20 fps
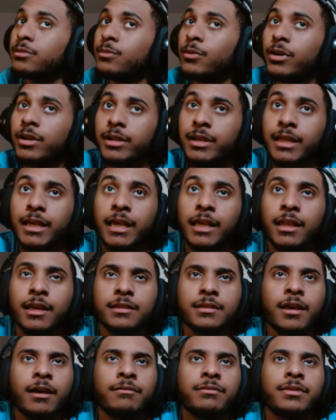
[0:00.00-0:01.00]
1 he does
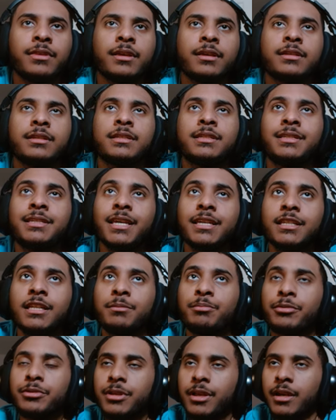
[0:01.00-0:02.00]
have the
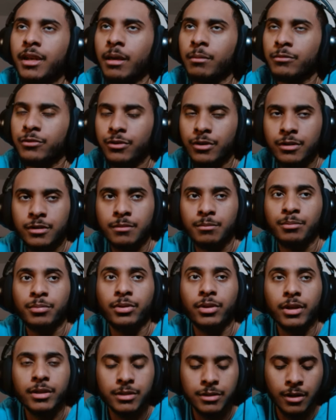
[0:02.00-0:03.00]
60% damage reduction
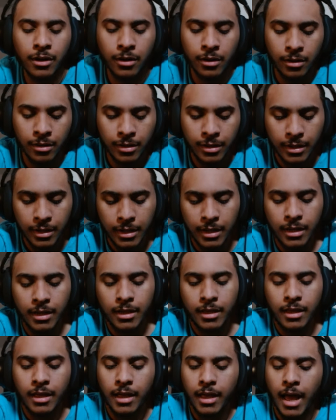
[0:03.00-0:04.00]
plus guard.
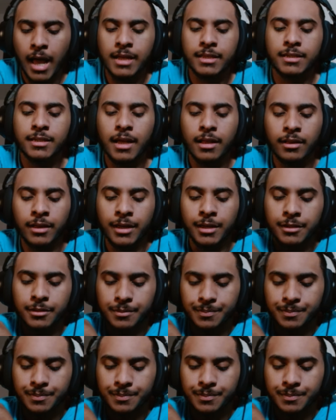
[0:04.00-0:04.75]
That's not like